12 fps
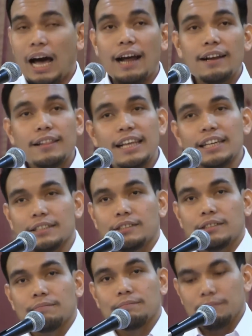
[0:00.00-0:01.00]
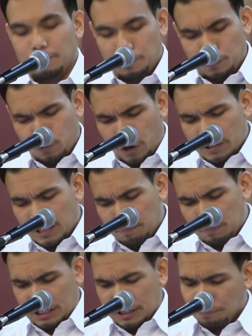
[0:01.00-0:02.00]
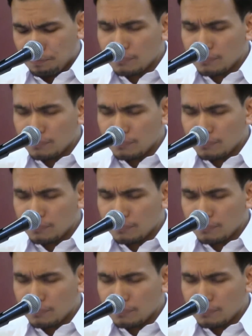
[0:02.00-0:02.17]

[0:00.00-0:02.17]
Other things, for example,